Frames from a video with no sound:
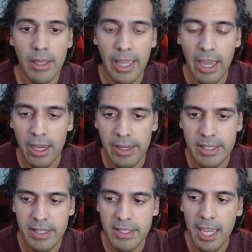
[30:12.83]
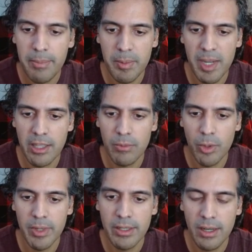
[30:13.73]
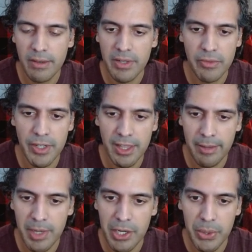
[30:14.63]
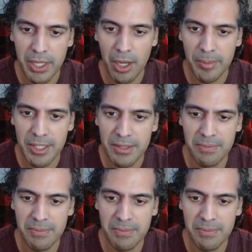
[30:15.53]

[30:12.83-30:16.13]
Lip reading: it's escaping me at the moment. Feel free to let me know in the comment.